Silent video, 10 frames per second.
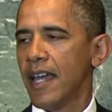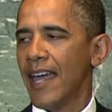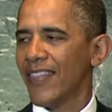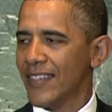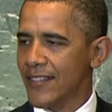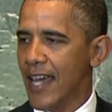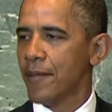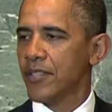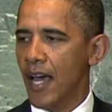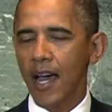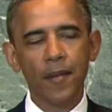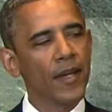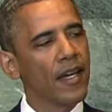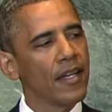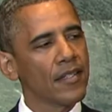At the same time
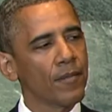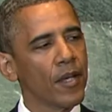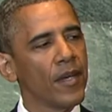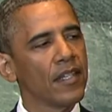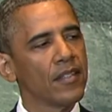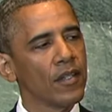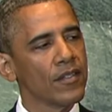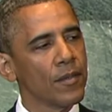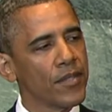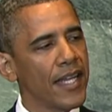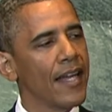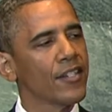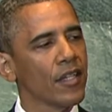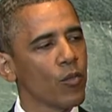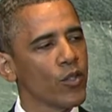as I'm committed to
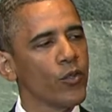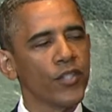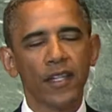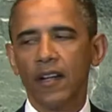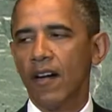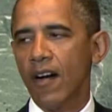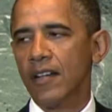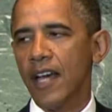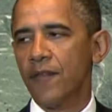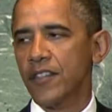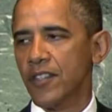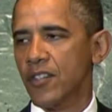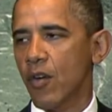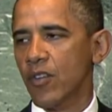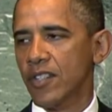substantially reducing our
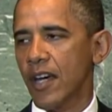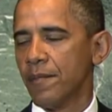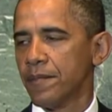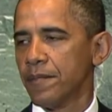deficits over time.